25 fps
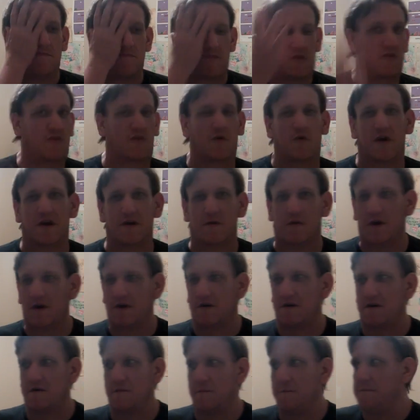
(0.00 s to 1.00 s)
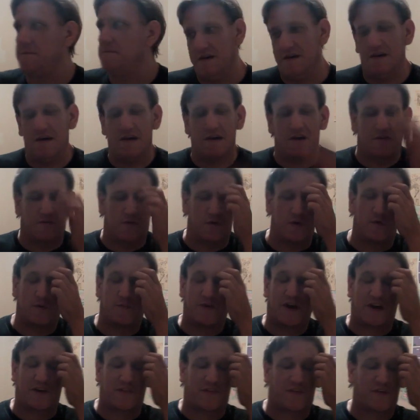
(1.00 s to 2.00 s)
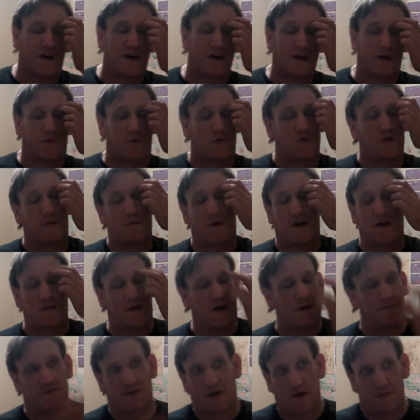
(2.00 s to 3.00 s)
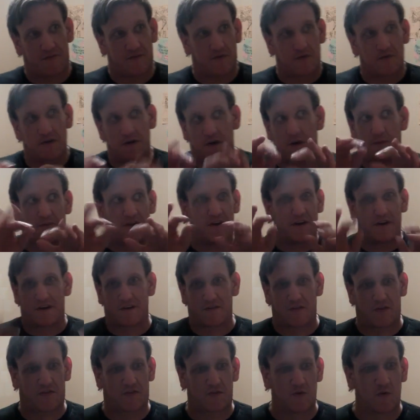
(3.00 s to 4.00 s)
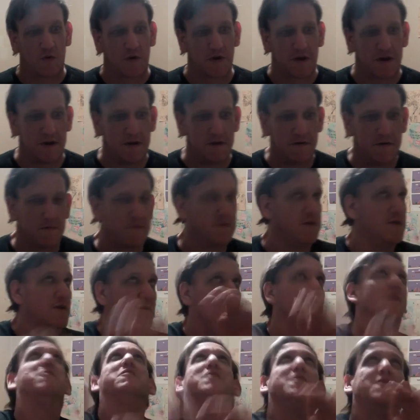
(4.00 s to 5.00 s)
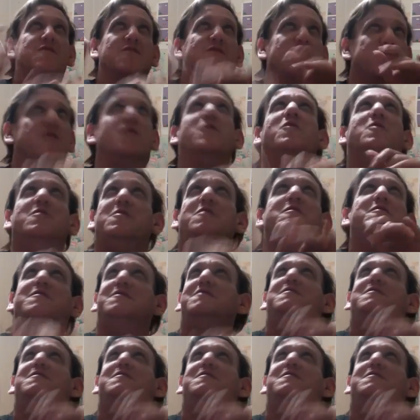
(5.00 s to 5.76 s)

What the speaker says: So anyway, so we went back inside, I pulled out my laptop, started updating the story, you know, putting the story,